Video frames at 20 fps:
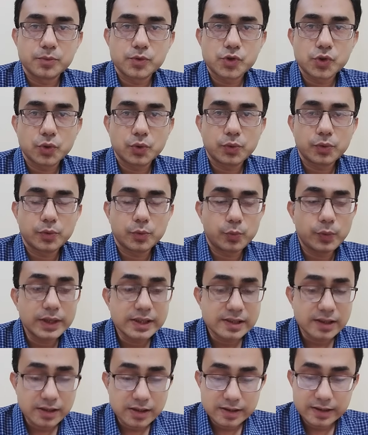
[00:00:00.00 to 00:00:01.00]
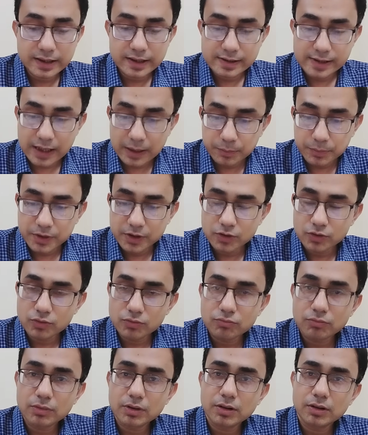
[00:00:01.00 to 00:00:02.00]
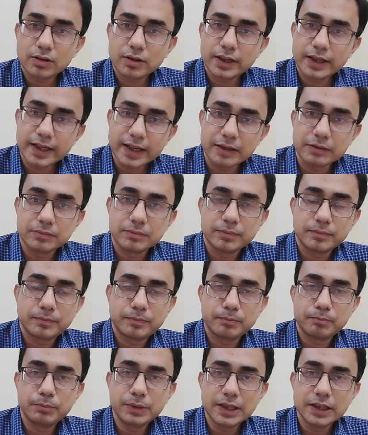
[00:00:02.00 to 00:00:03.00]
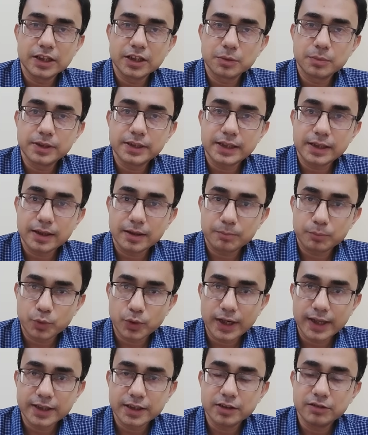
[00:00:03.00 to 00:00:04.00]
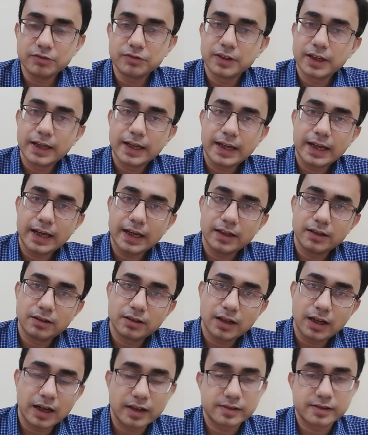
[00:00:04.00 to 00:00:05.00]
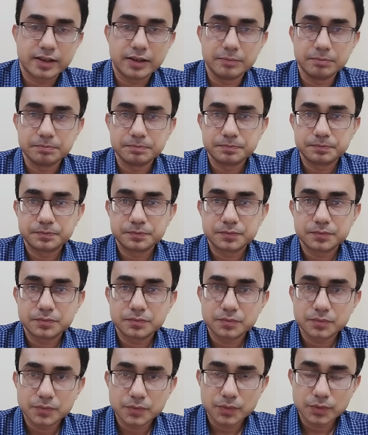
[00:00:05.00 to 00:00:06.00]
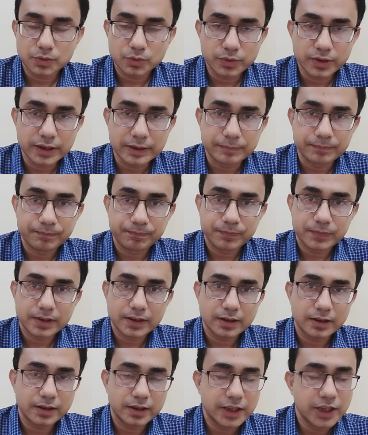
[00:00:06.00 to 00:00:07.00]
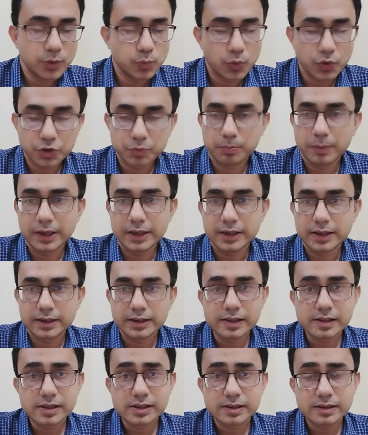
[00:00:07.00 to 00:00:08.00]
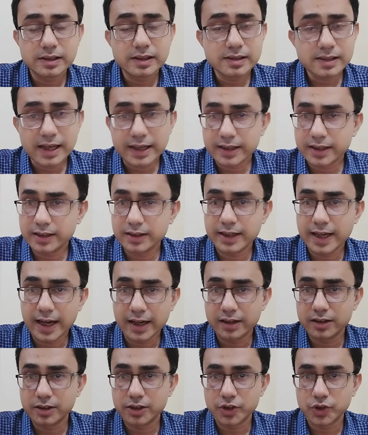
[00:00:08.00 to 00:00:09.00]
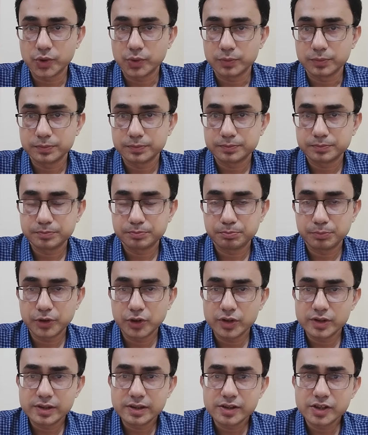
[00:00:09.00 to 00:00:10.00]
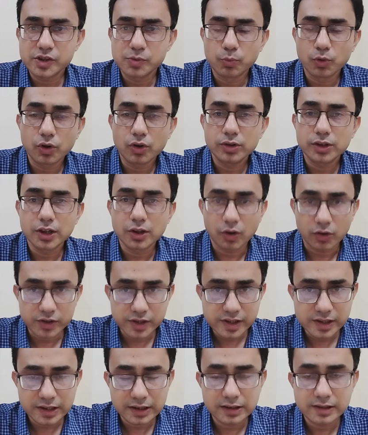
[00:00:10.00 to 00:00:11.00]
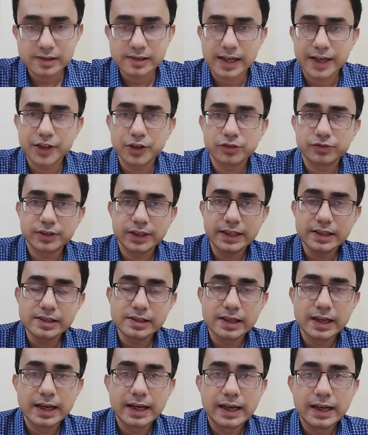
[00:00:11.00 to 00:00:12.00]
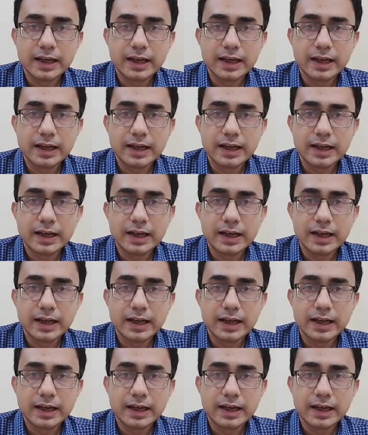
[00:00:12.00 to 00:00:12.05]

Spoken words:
So when such things happen, again, be a little bit proactive and ask him. Okay, he won't mind. This I can guarantee you. Because this is more on the logistical side of things.